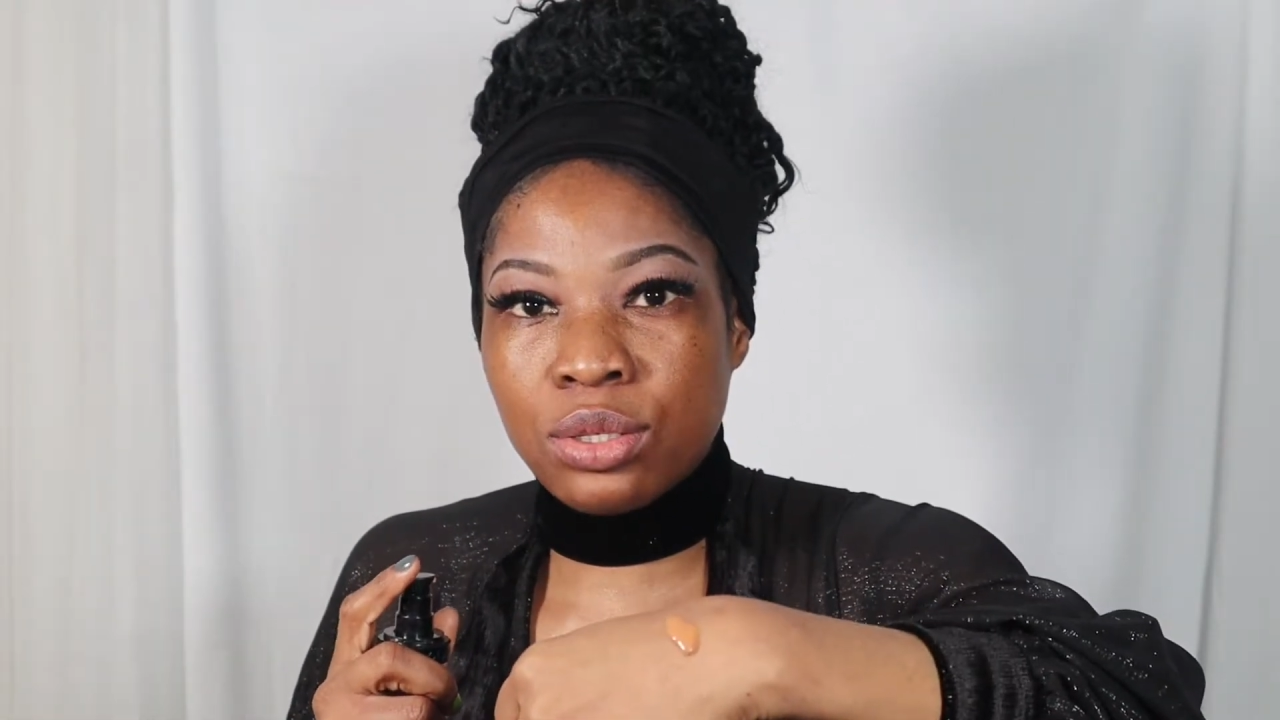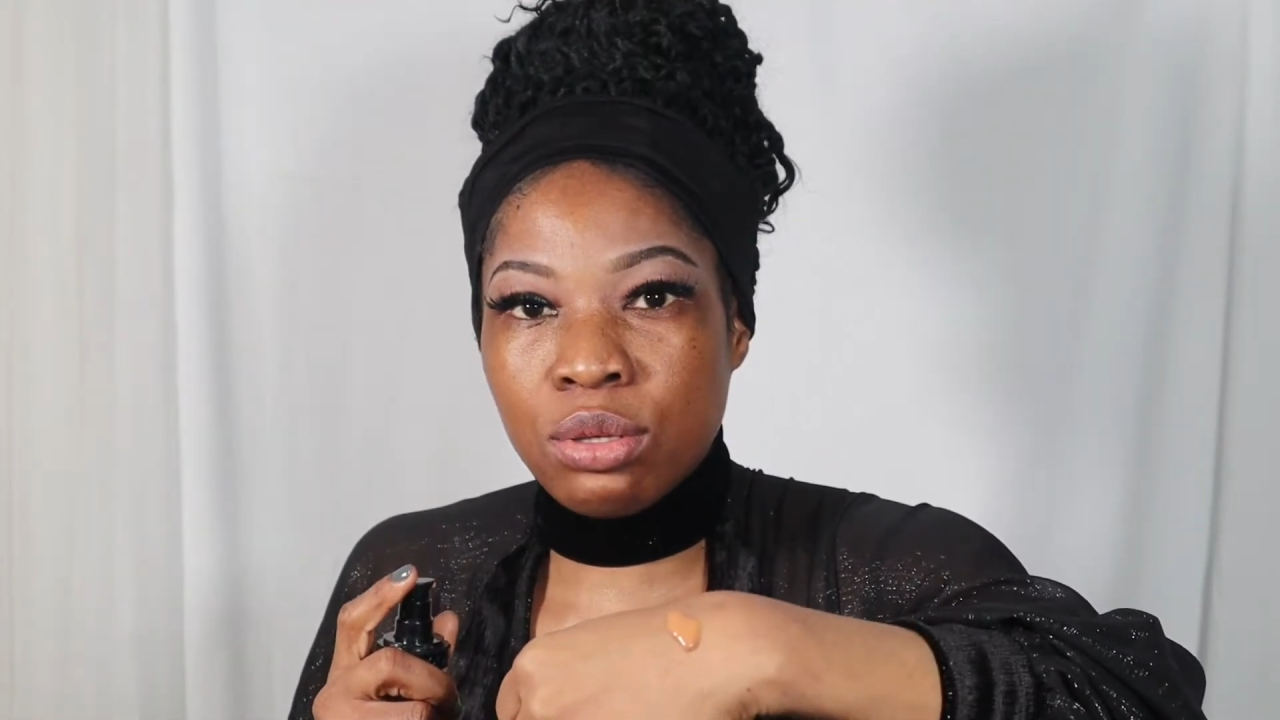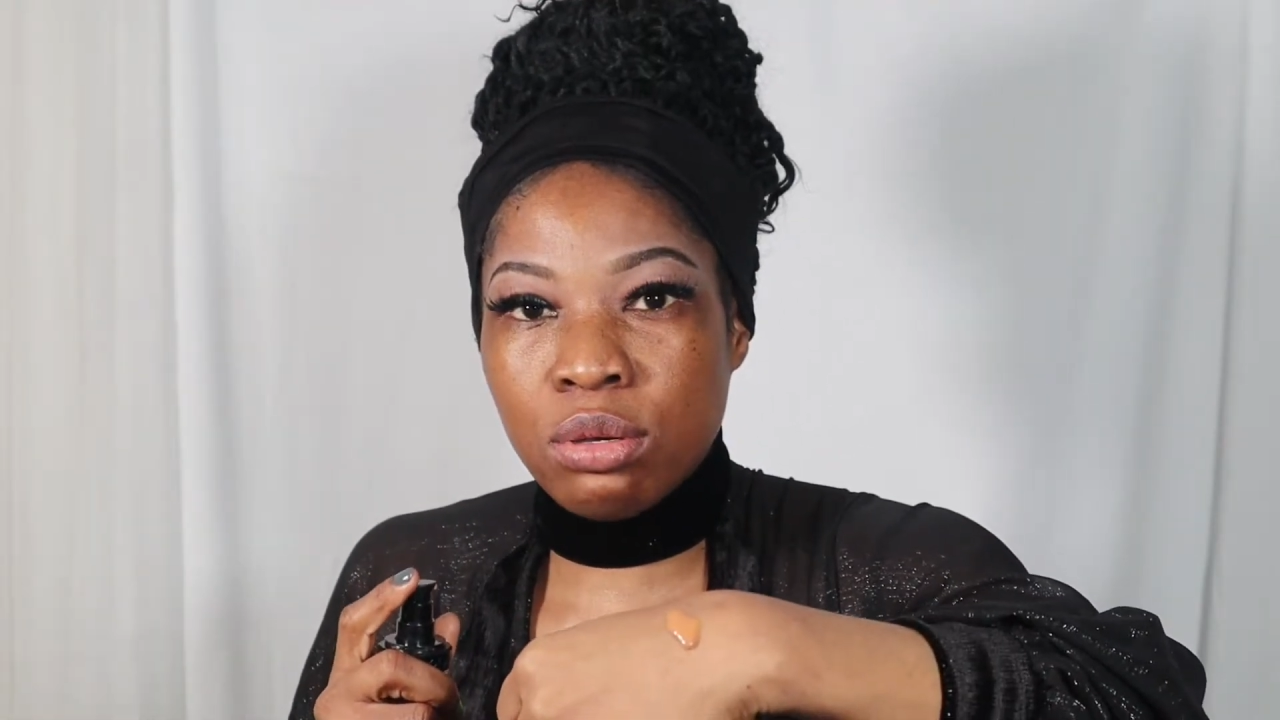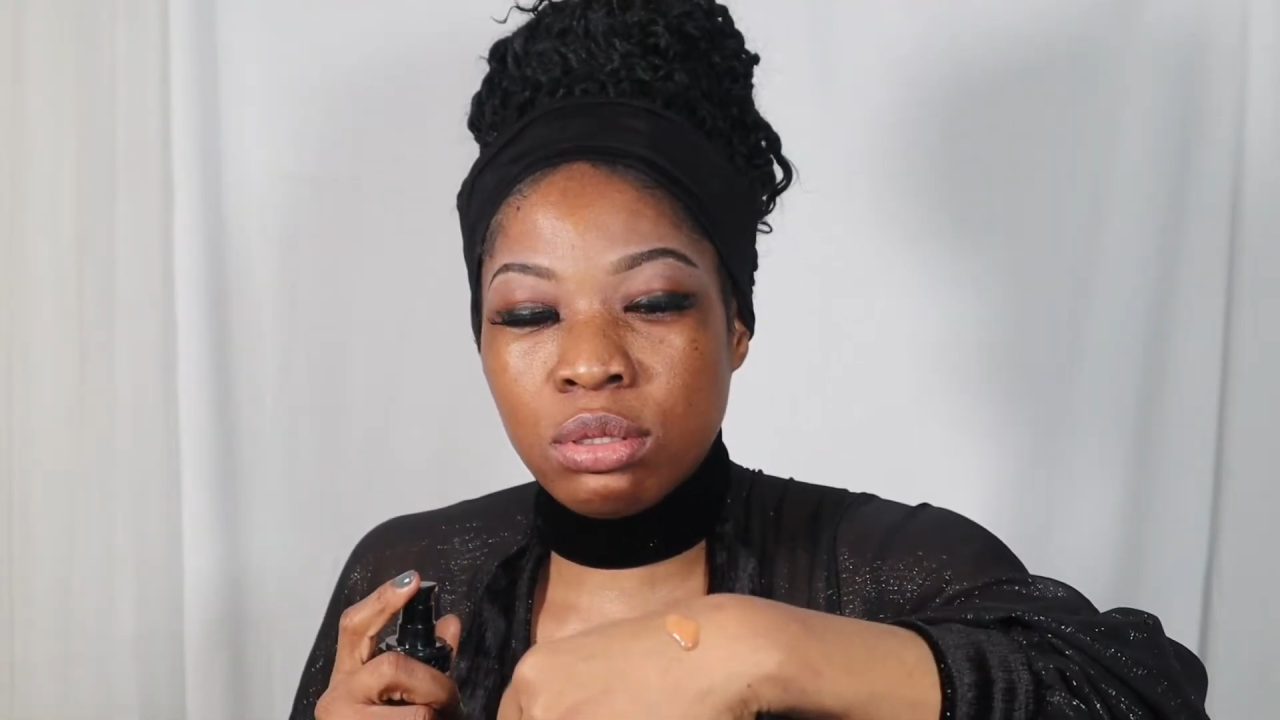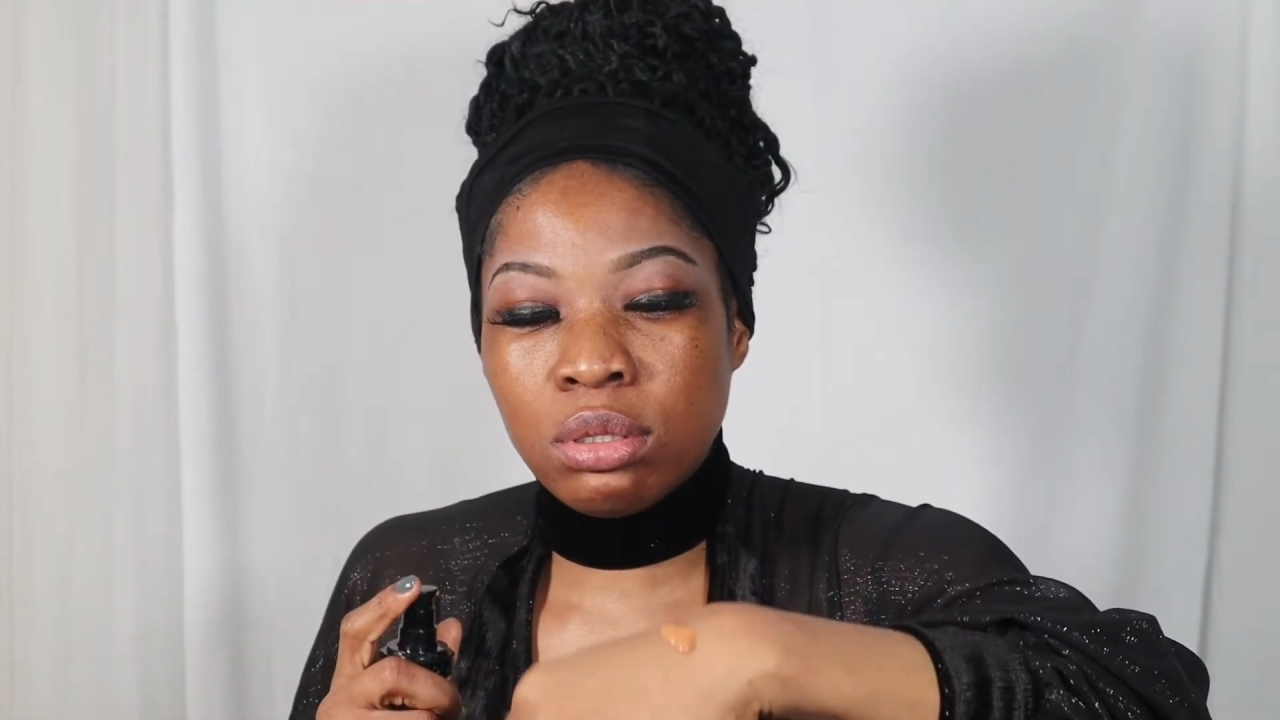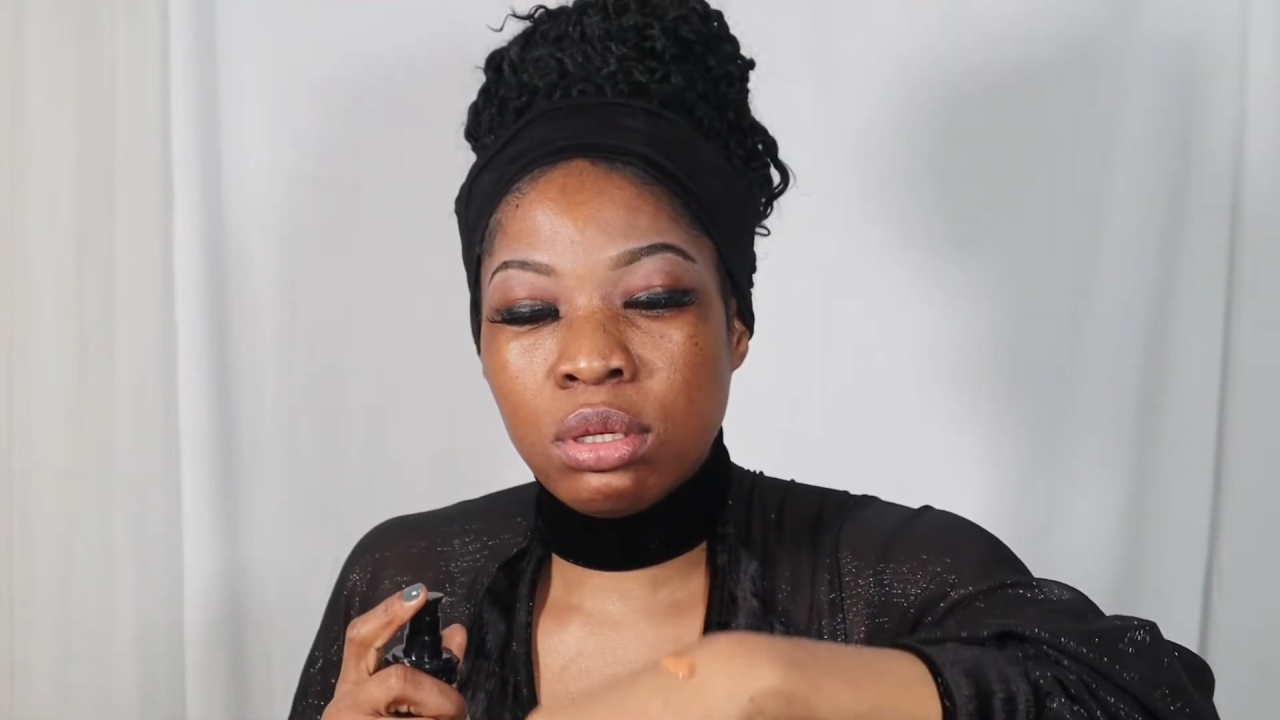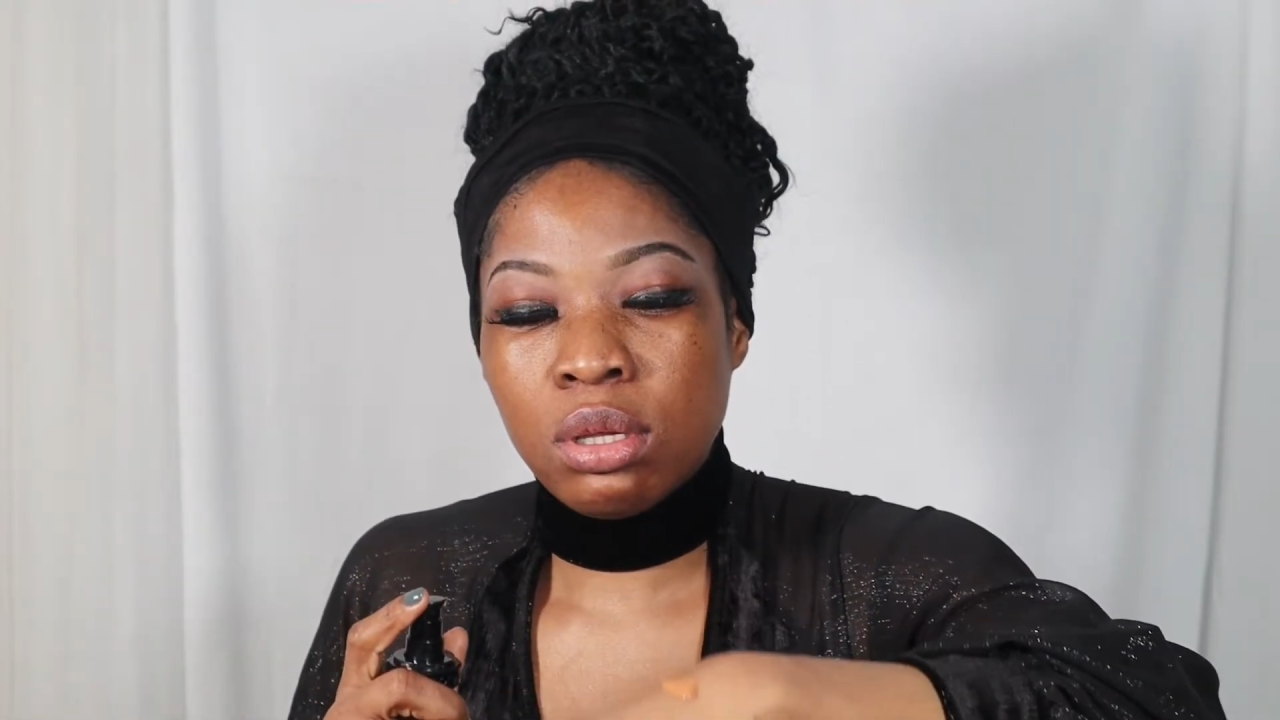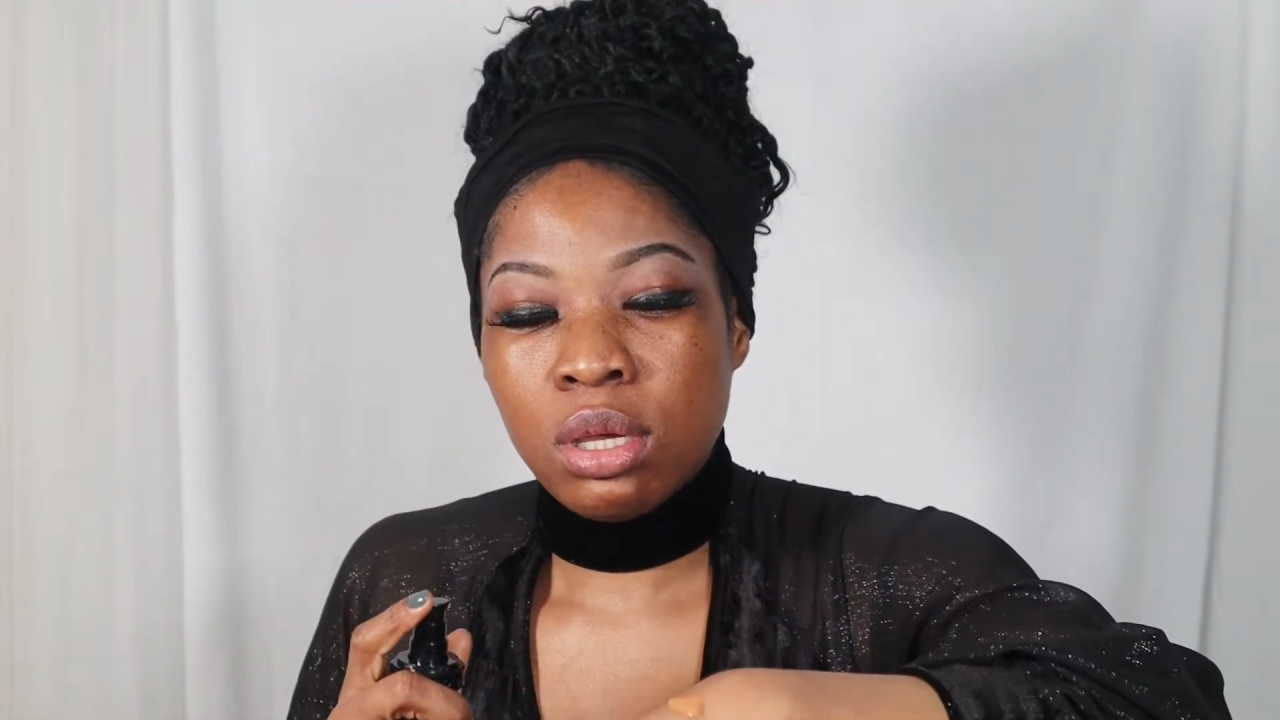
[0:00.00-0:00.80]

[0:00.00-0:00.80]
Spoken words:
so,